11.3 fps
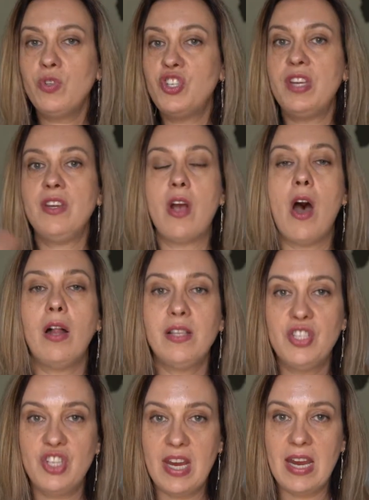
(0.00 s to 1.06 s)

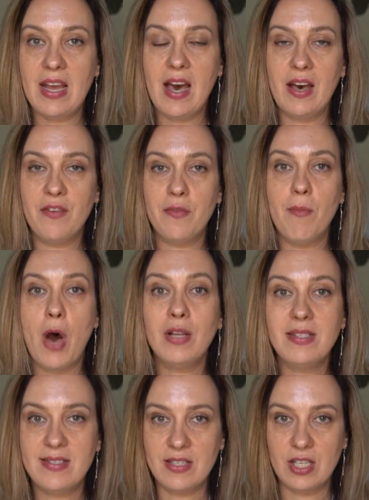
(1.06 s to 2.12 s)
genealogy of
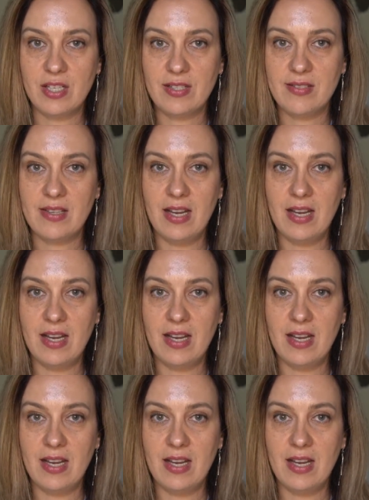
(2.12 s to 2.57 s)
monsters,